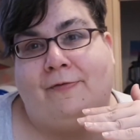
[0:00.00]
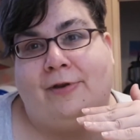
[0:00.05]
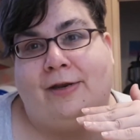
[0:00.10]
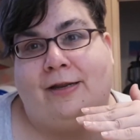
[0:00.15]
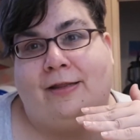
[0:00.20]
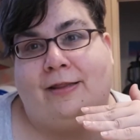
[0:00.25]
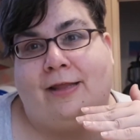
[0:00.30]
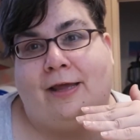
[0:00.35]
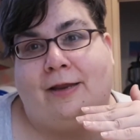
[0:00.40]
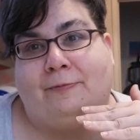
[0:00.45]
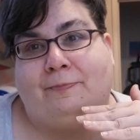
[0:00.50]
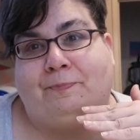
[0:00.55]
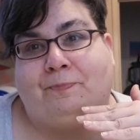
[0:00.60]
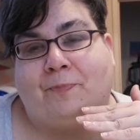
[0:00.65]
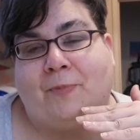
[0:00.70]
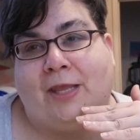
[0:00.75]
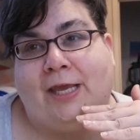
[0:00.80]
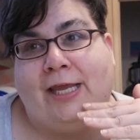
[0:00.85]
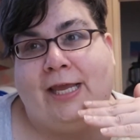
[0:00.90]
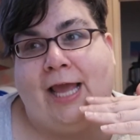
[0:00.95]
And then
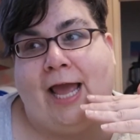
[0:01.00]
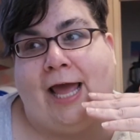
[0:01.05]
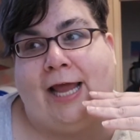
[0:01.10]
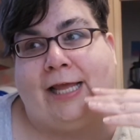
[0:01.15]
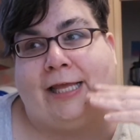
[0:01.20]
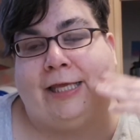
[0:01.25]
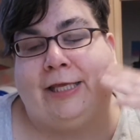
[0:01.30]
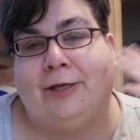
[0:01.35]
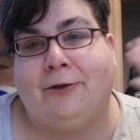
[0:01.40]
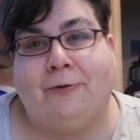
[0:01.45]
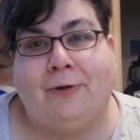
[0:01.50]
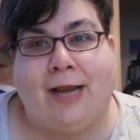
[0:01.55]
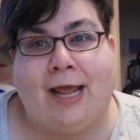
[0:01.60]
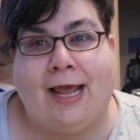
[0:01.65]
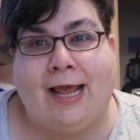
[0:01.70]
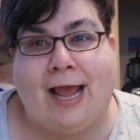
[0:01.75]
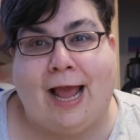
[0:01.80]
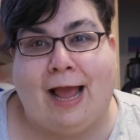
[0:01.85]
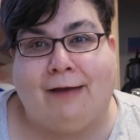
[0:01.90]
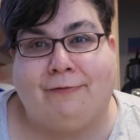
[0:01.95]
he had a Q&A
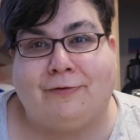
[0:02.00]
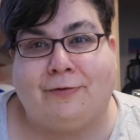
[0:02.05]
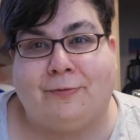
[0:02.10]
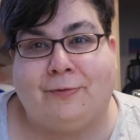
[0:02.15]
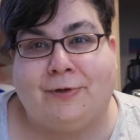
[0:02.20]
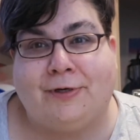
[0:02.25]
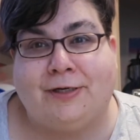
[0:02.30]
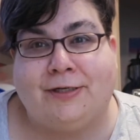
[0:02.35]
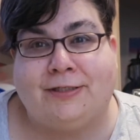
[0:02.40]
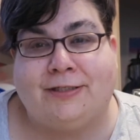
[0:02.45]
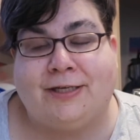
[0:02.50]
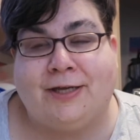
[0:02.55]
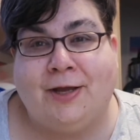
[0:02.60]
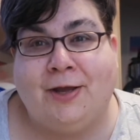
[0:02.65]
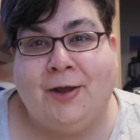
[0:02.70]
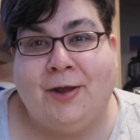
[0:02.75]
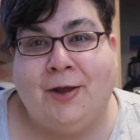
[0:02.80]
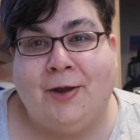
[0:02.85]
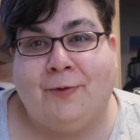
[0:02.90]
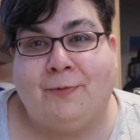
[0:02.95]
afterwards
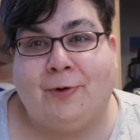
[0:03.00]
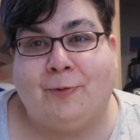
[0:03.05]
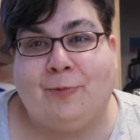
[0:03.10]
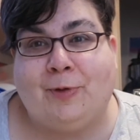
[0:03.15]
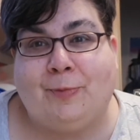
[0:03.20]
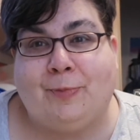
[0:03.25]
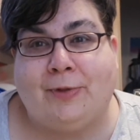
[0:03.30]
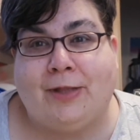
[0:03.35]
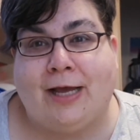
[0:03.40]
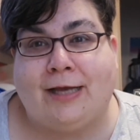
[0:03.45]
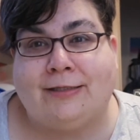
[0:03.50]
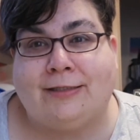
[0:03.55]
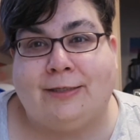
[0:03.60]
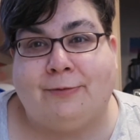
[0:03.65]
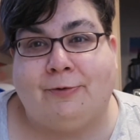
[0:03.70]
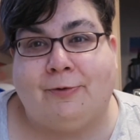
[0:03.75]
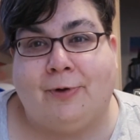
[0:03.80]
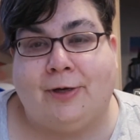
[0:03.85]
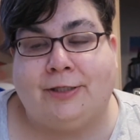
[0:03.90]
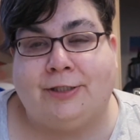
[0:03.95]
where people asked him
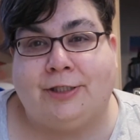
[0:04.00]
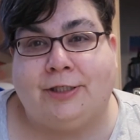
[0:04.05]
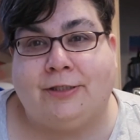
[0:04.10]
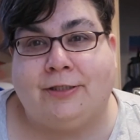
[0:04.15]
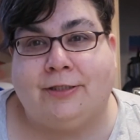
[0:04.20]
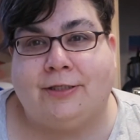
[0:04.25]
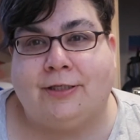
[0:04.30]
questions.